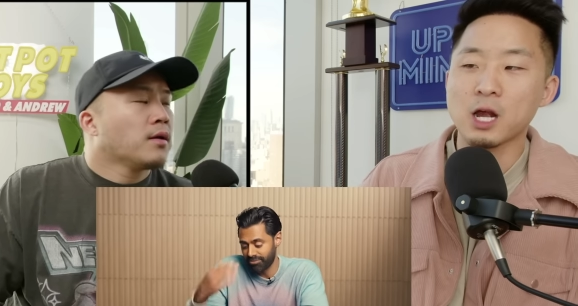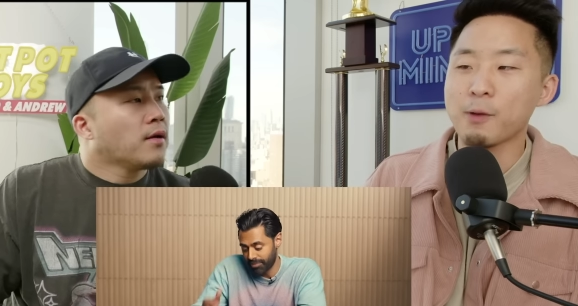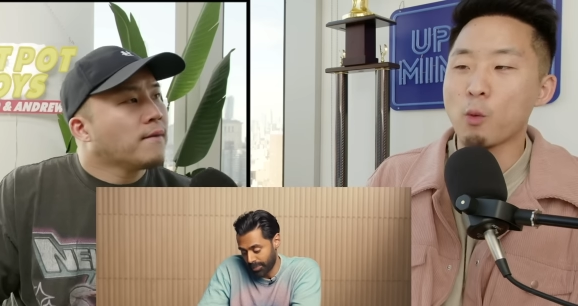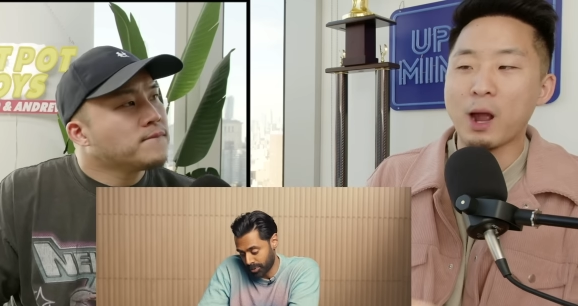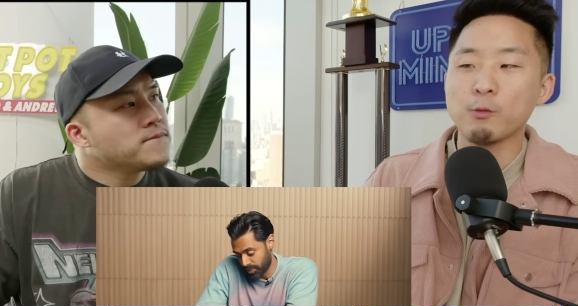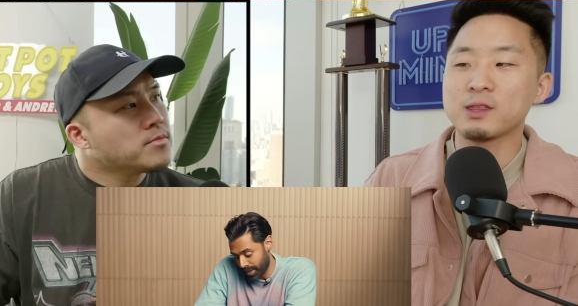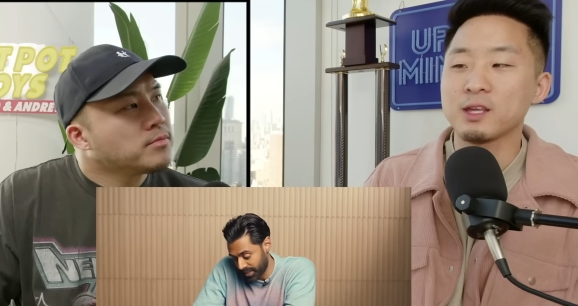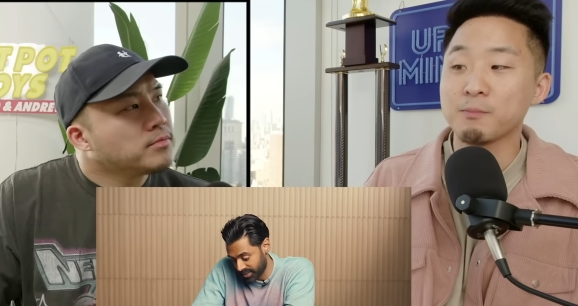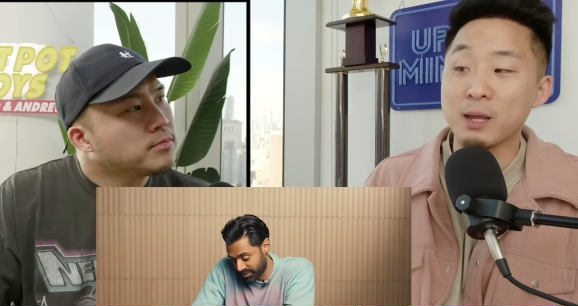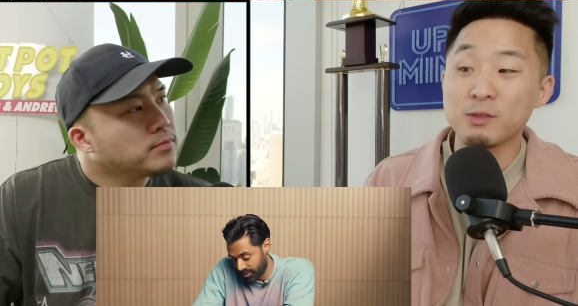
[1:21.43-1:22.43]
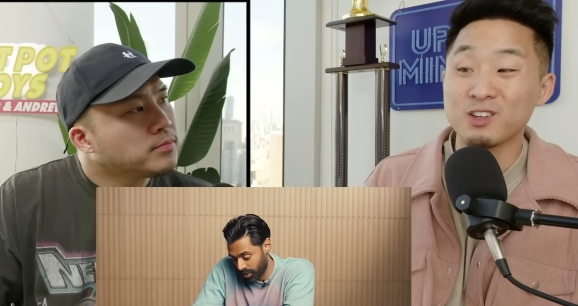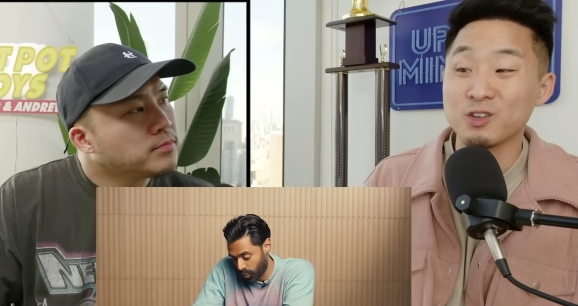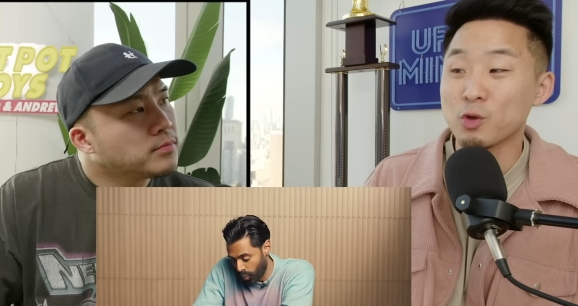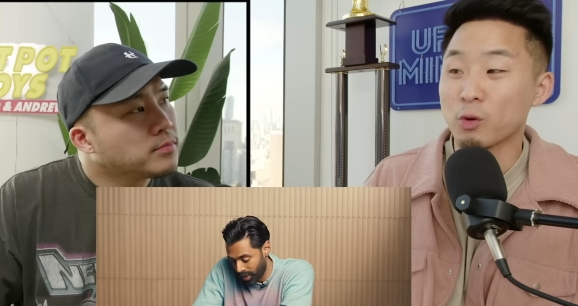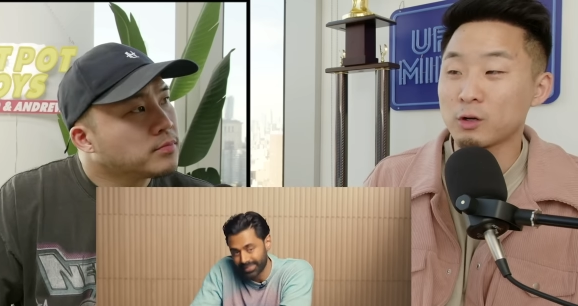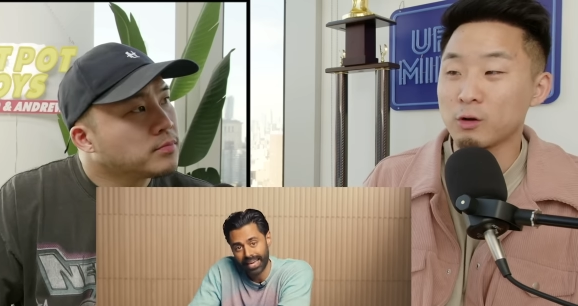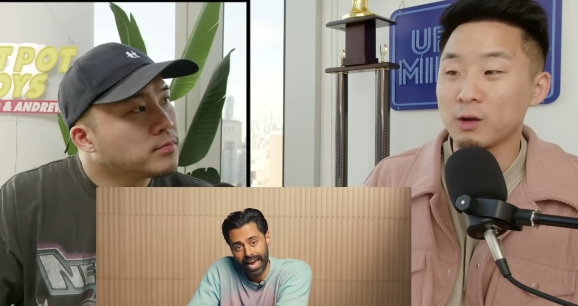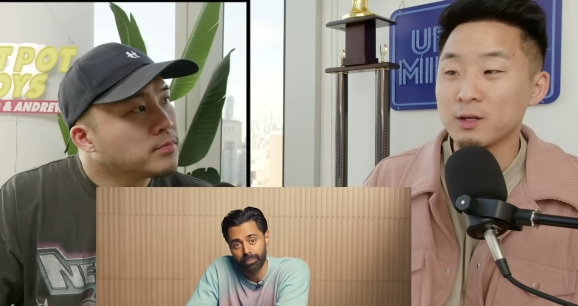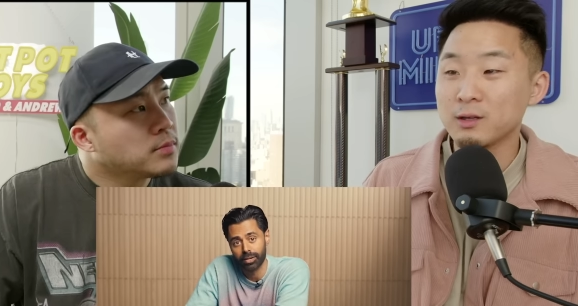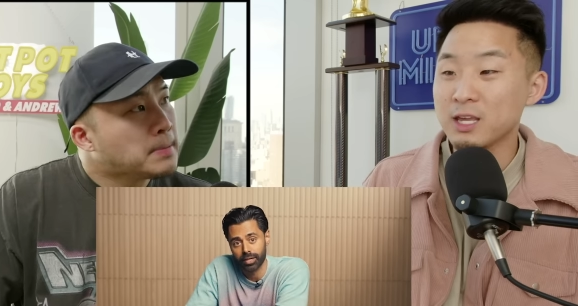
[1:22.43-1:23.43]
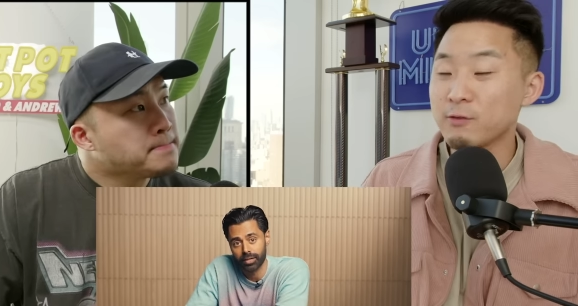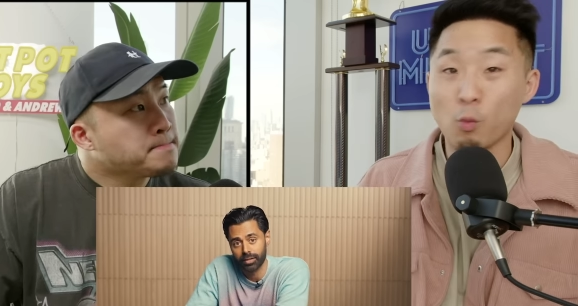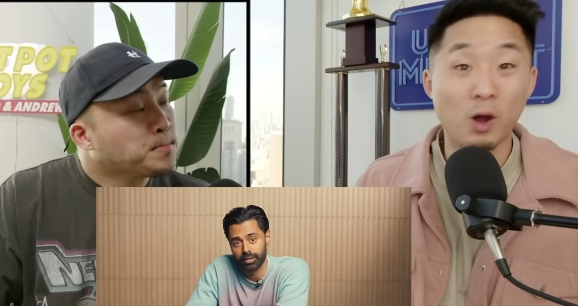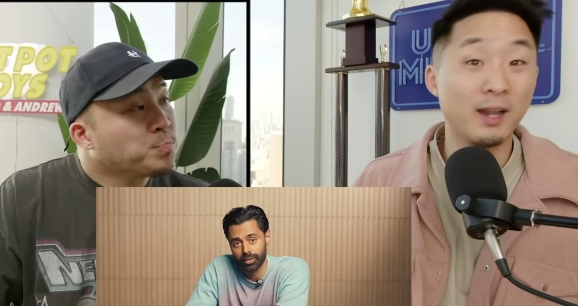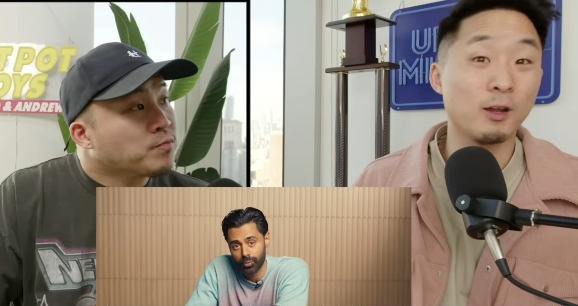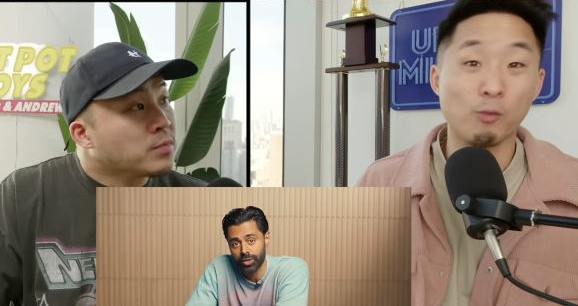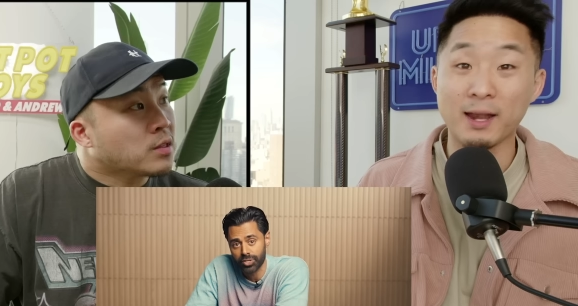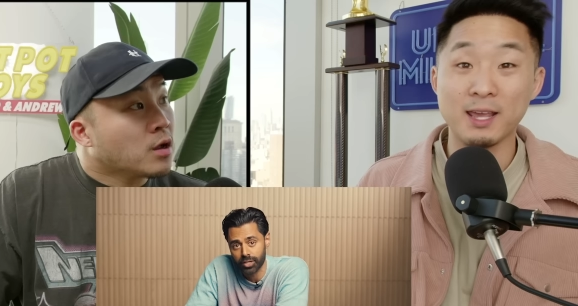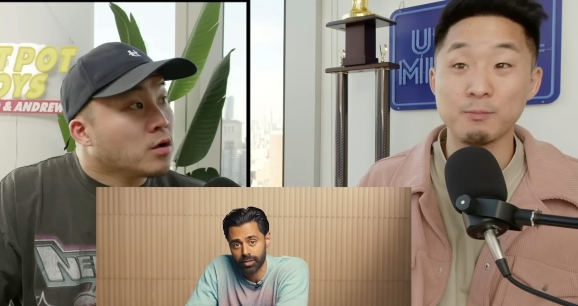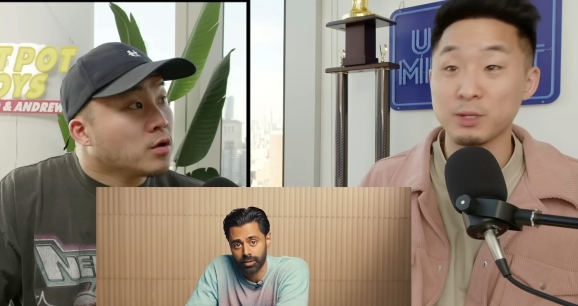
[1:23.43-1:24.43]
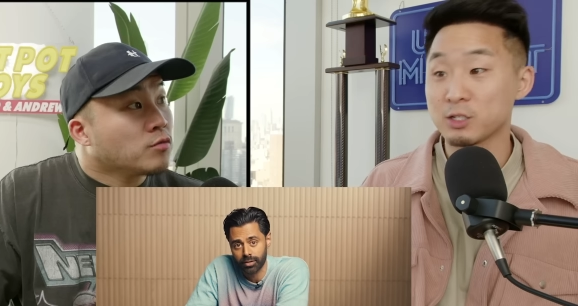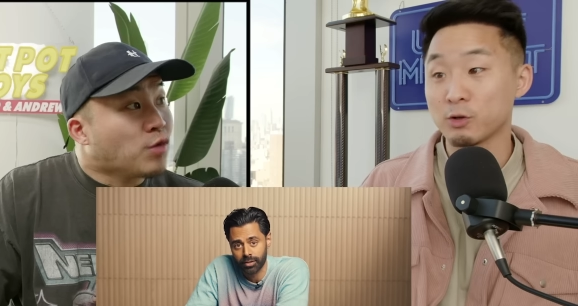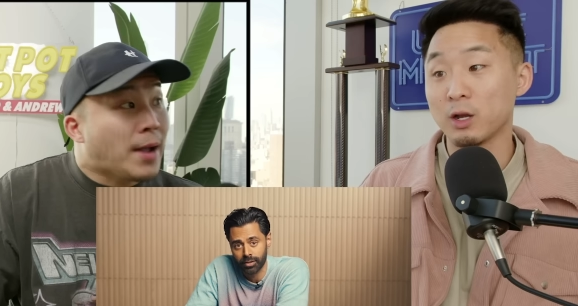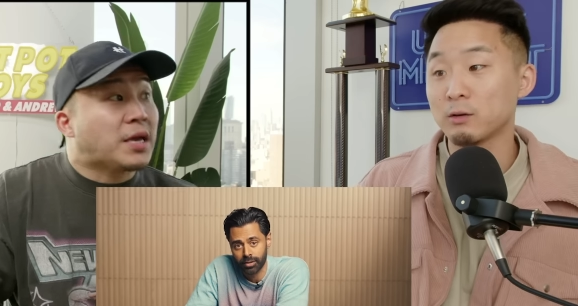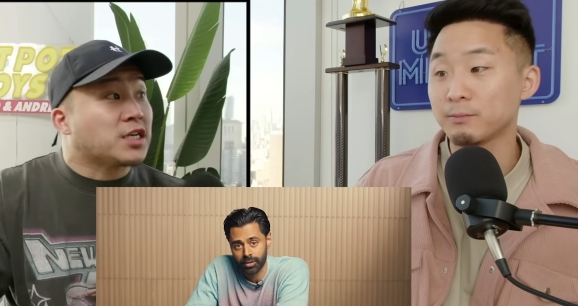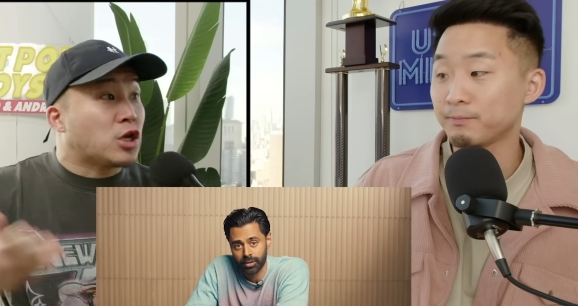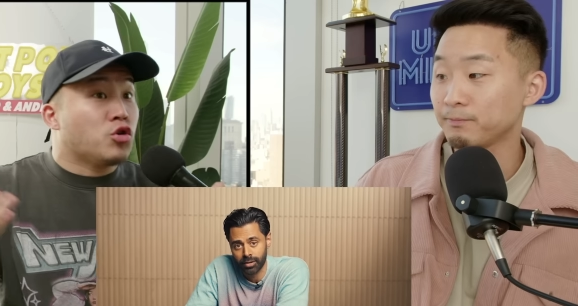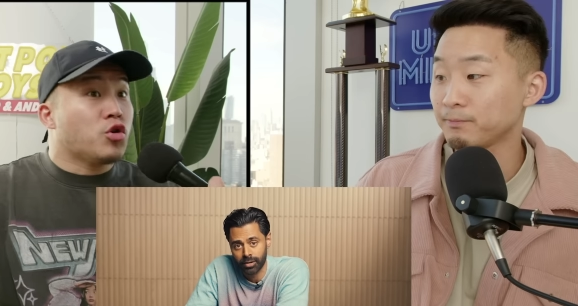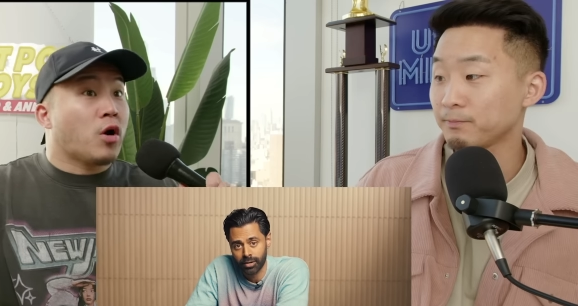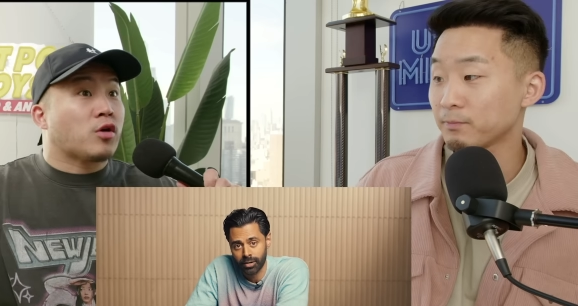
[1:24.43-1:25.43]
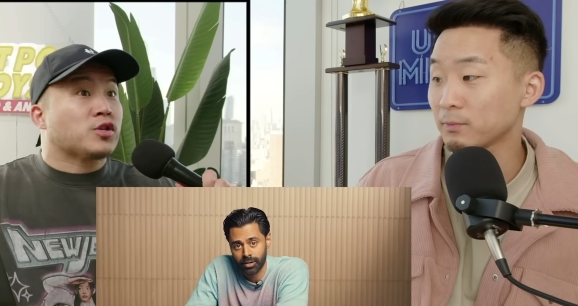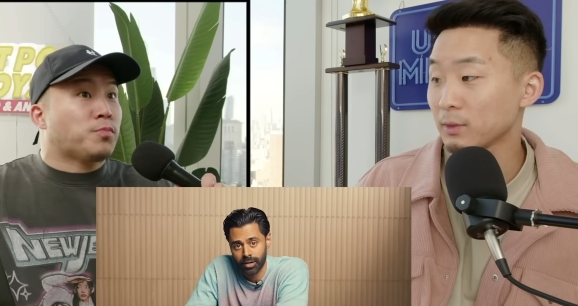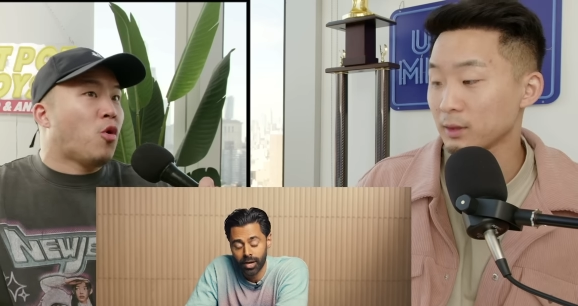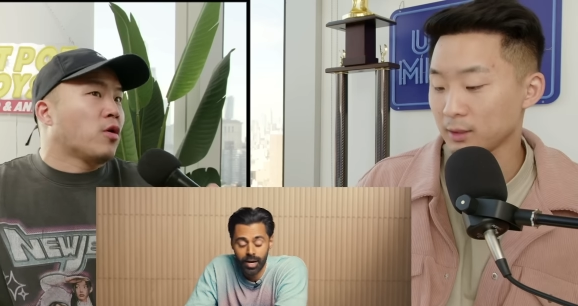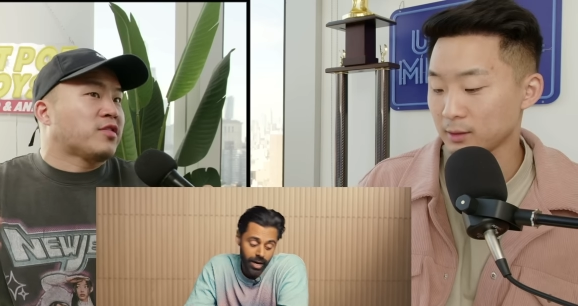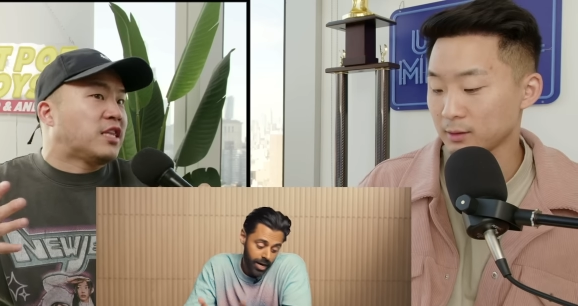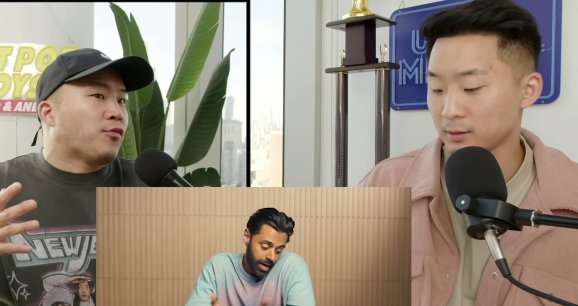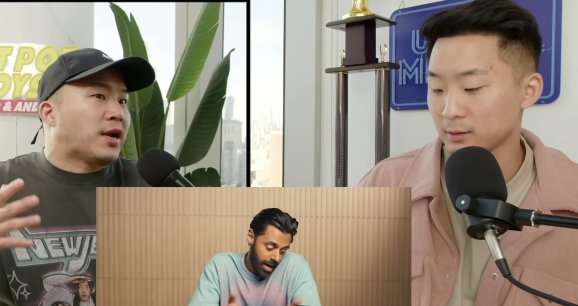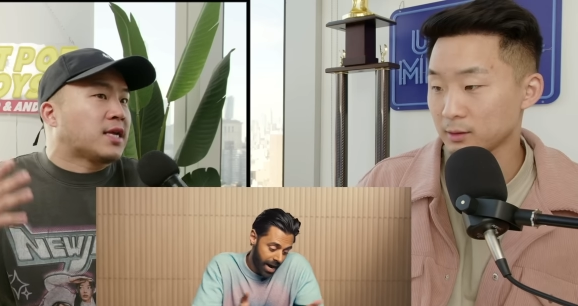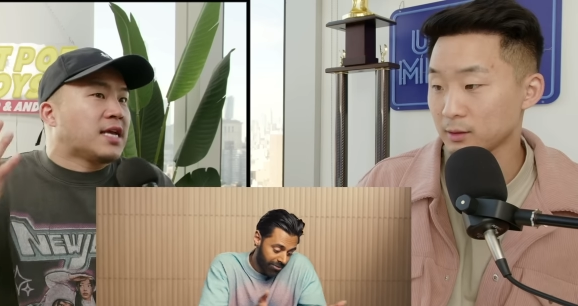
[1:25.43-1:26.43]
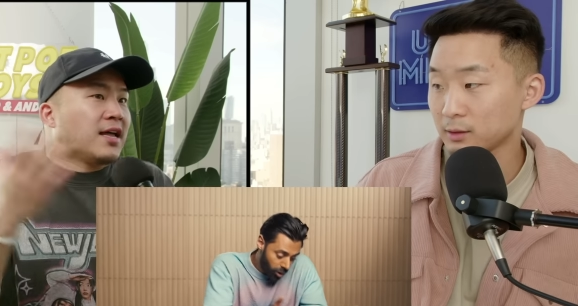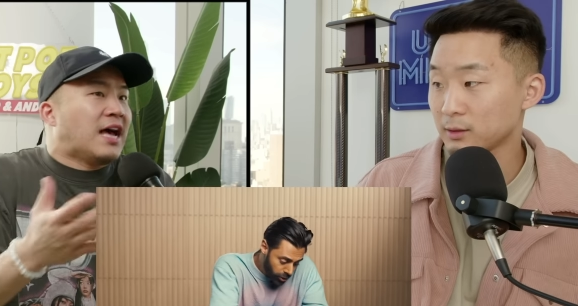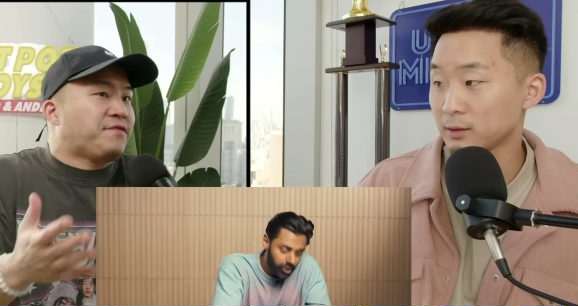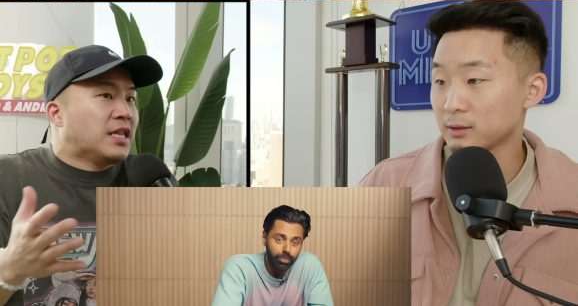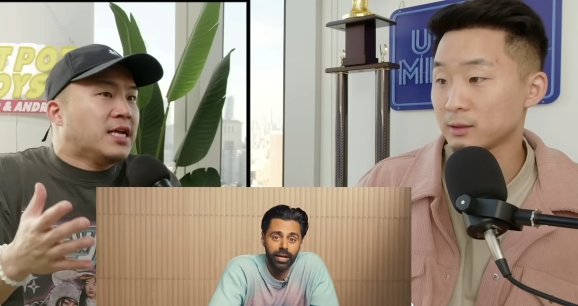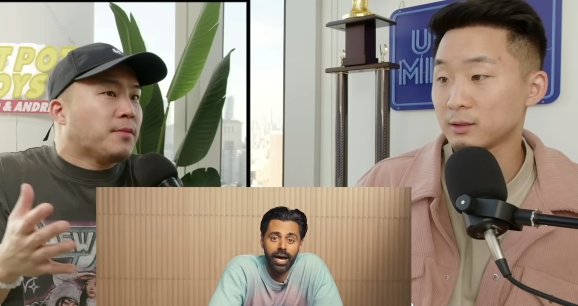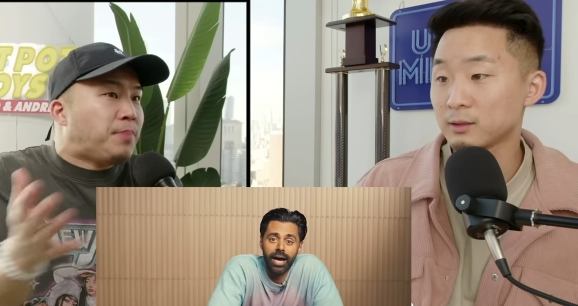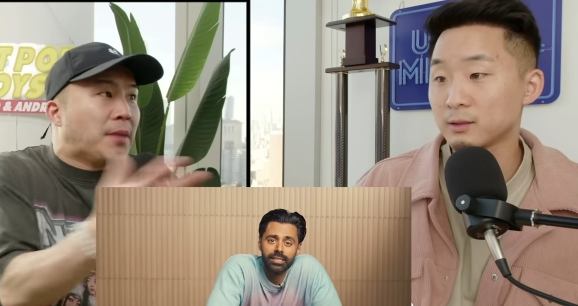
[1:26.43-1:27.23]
Speaker 1: talk about why we think maybe The New Yorker even wanted to write a hit piece.
Speaker 2: Right, you know? Because The New Yorker is more theoretically a left-leaning